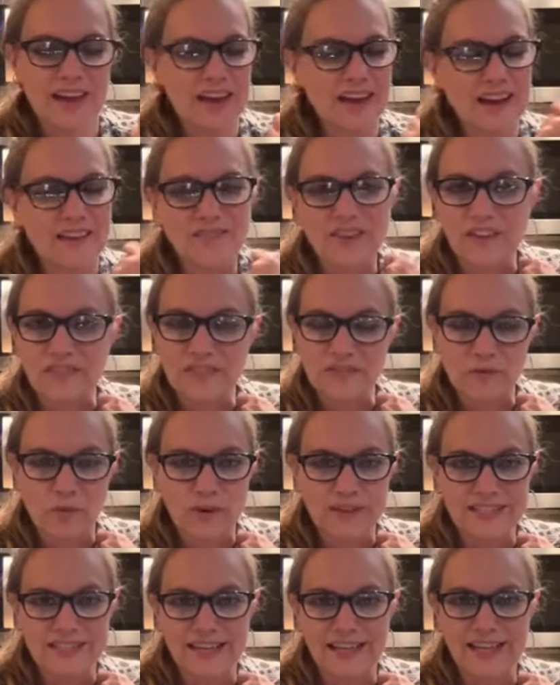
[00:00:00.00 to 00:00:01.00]
I've got the
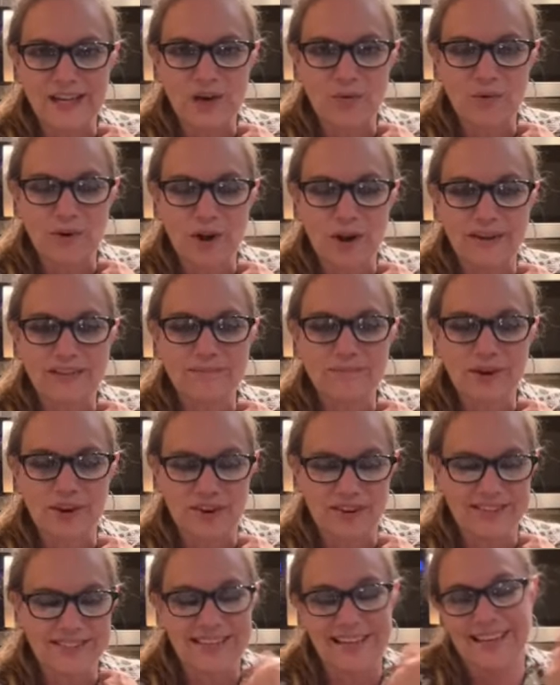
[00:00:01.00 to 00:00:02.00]
voice thing going on
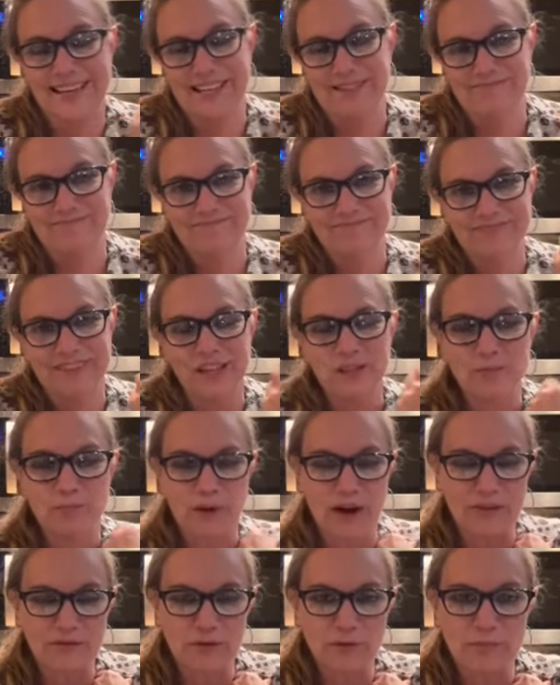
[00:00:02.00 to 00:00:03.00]
because, again, it's
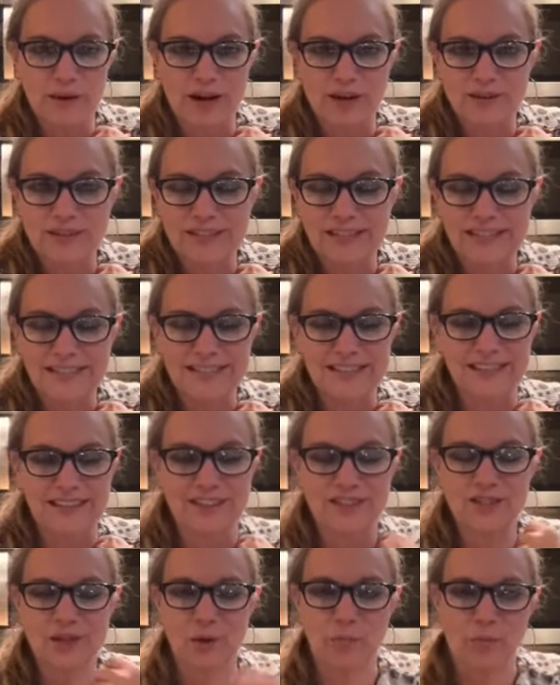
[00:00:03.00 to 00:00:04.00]
Bradford pear season,
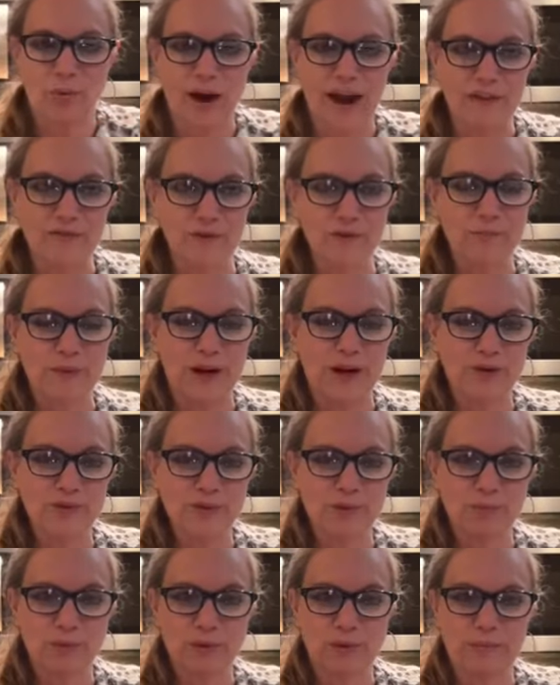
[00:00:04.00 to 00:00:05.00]
so Bradford pears are
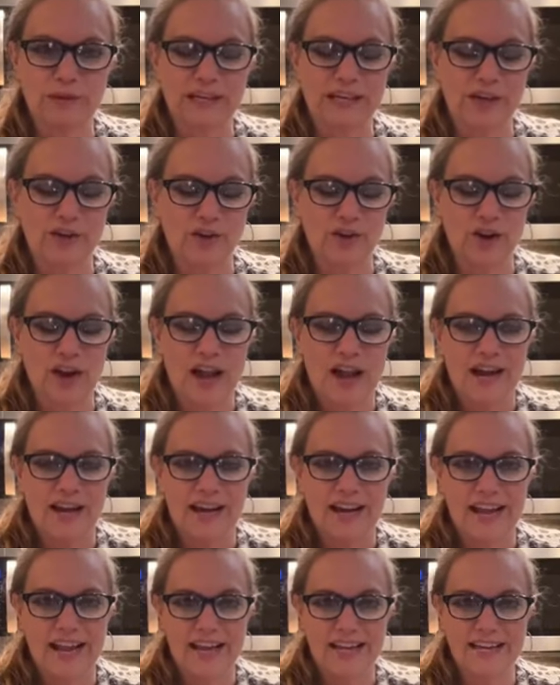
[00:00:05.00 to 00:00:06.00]
blooming here.
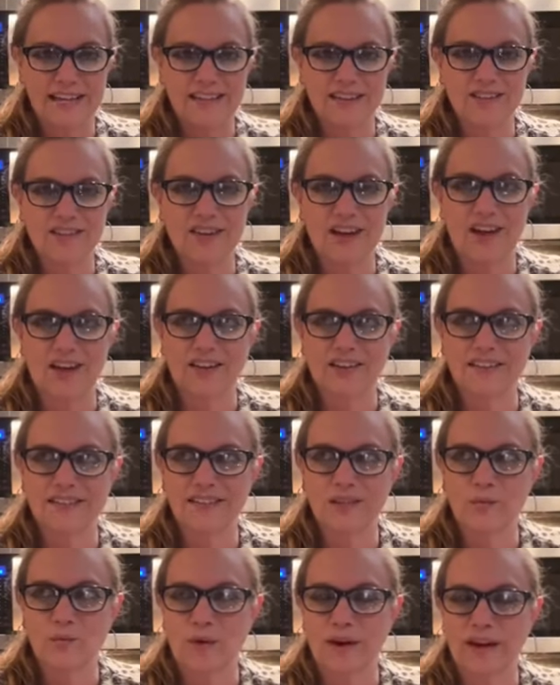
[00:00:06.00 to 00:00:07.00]
And let's
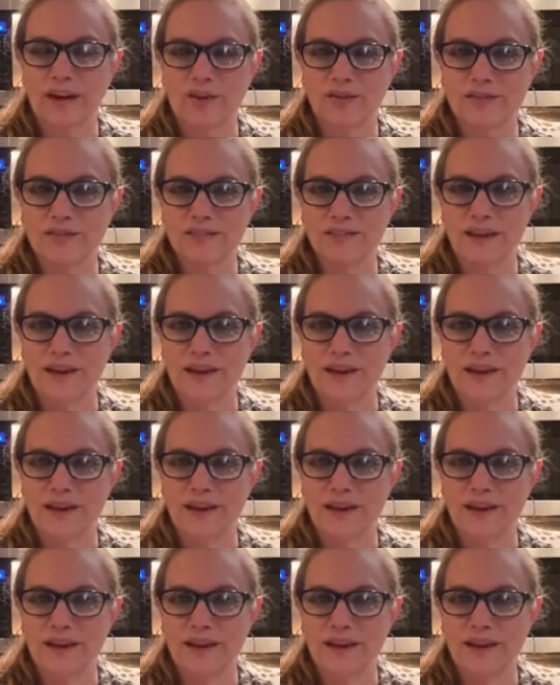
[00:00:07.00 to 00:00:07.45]
see what else.